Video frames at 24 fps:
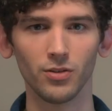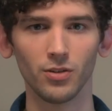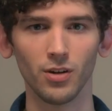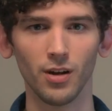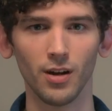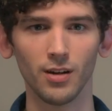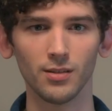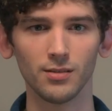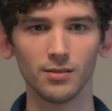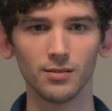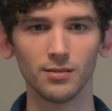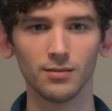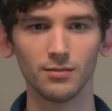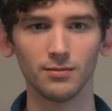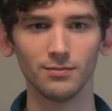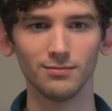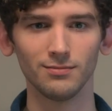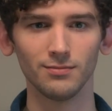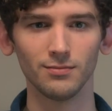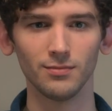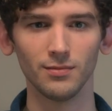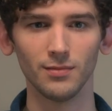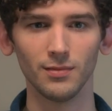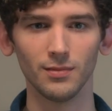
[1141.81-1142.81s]
Harris
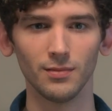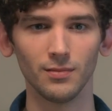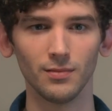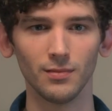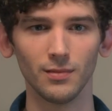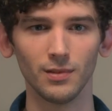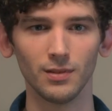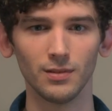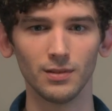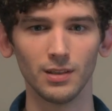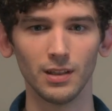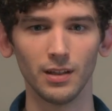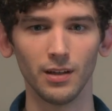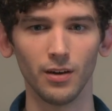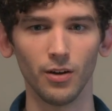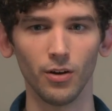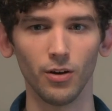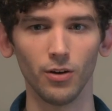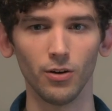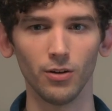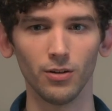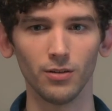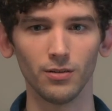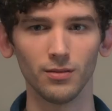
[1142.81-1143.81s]
says, "They
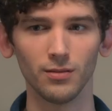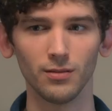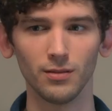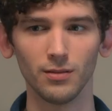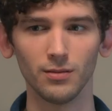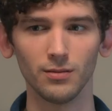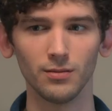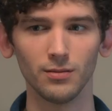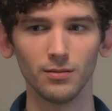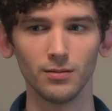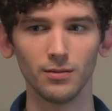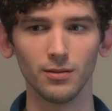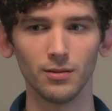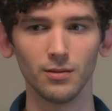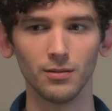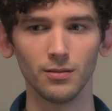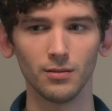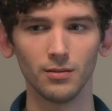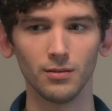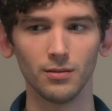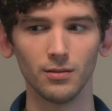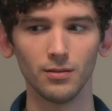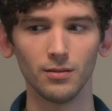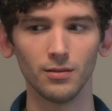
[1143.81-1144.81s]
hurt, and I
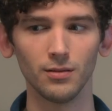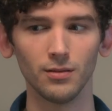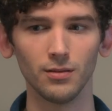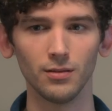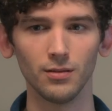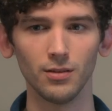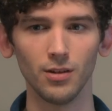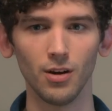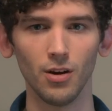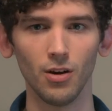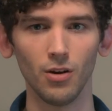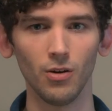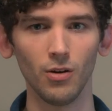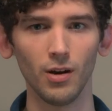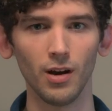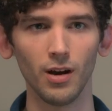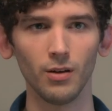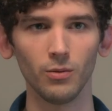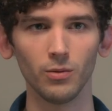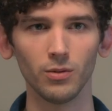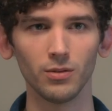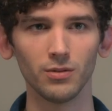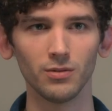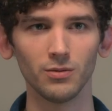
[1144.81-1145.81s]
can't stop the
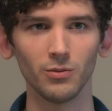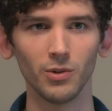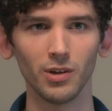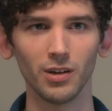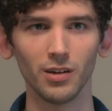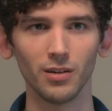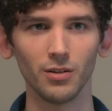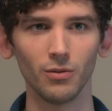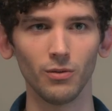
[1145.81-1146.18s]
medicine if I have a